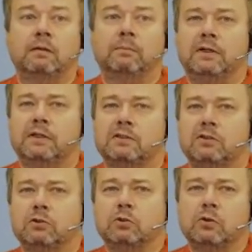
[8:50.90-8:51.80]
But it's
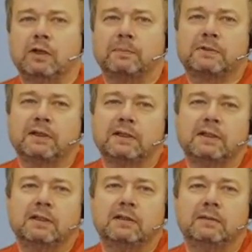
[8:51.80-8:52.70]
not all upside.
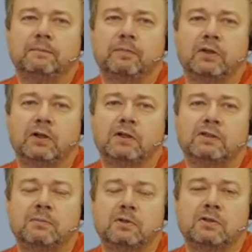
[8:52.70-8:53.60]
There are
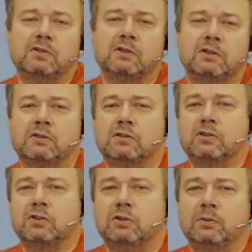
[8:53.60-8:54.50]
some concerns
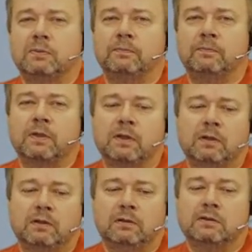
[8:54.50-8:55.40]
too.
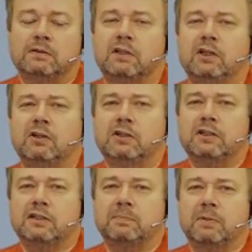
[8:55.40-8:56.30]

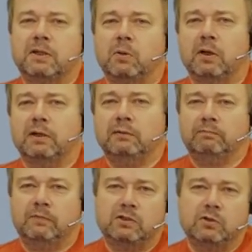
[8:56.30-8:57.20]
Security is a big one.
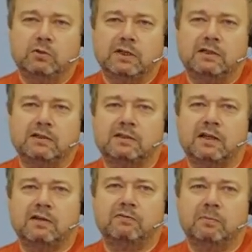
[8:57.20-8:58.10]
Is your data
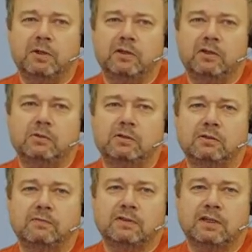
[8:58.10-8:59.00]
safe from other users
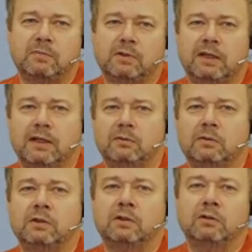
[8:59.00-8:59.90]
of the same cloud
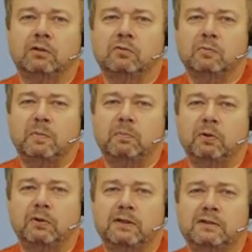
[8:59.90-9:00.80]
or from
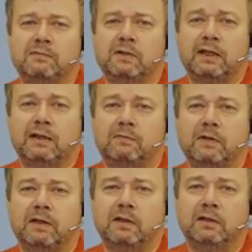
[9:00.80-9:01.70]
employees of the cloud
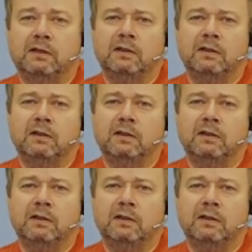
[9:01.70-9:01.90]
vendor?